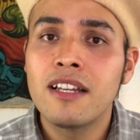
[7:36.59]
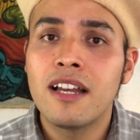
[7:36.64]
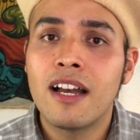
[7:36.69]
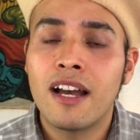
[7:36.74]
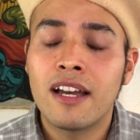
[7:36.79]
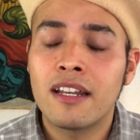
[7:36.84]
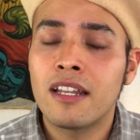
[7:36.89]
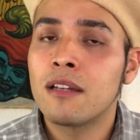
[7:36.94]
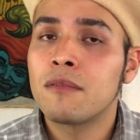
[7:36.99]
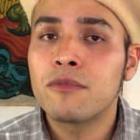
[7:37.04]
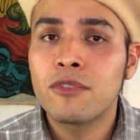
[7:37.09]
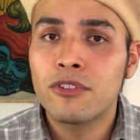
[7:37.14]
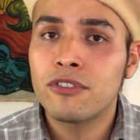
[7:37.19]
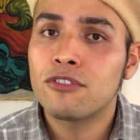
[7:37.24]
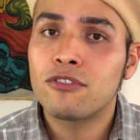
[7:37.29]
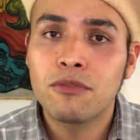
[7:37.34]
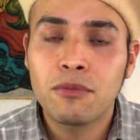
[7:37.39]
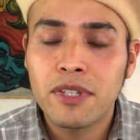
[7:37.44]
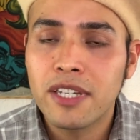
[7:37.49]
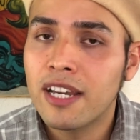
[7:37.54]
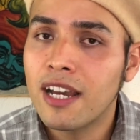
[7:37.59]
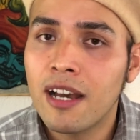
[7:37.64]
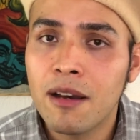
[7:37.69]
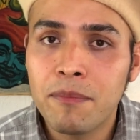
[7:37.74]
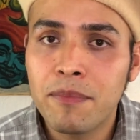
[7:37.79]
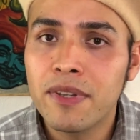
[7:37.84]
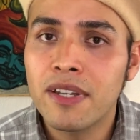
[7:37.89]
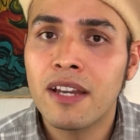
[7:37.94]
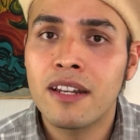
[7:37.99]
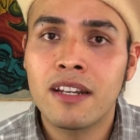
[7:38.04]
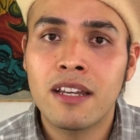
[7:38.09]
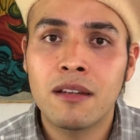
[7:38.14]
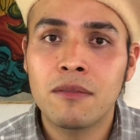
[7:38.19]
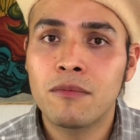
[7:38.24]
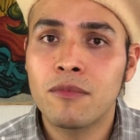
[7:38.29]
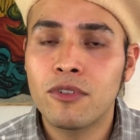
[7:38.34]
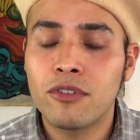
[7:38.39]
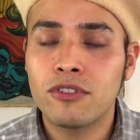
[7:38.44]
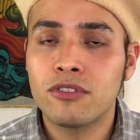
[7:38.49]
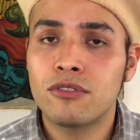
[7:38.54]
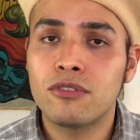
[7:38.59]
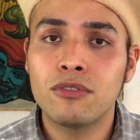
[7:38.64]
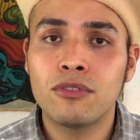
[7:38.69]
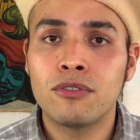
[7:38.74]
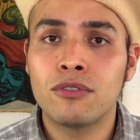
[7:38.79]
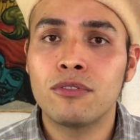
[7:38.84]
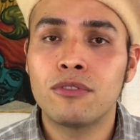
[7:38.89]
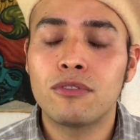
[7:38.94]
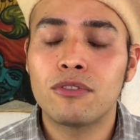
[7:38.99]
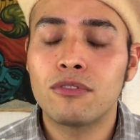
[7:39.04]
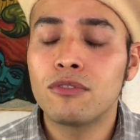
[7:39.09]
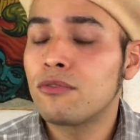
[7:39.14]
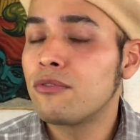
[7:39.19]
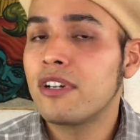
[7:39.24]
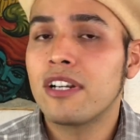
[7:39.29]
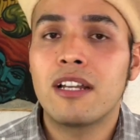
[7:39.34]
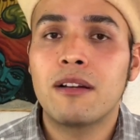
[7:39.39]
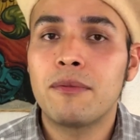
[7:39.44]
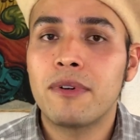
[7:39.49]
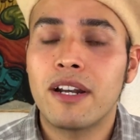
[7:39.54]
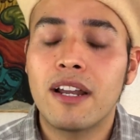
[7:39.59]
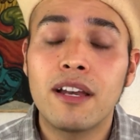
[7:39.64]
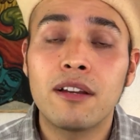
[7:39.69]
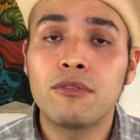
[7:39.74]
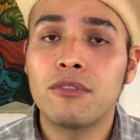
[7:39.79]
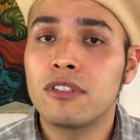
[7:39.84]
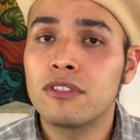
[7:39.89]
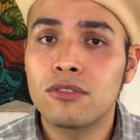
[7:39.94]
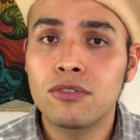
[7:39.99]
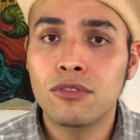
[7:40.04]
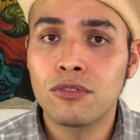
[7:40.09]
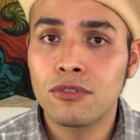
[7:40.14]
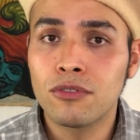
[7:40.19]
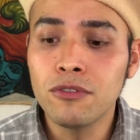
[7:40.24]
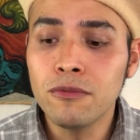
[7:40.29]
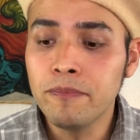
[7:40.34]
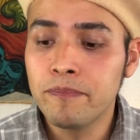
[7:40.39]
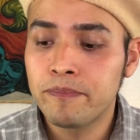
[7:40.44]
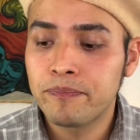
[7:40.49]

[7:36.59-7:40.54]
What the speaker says: and I'm going to be happy, and I'm going to do whatever I want to do.